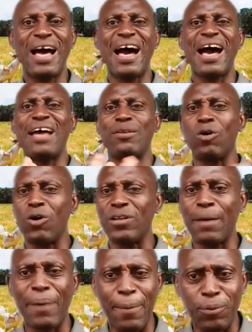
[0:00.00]
and
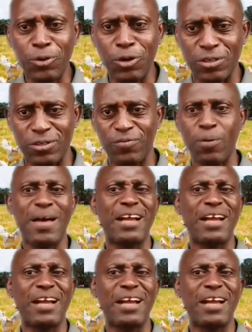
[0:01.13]
other byproducts from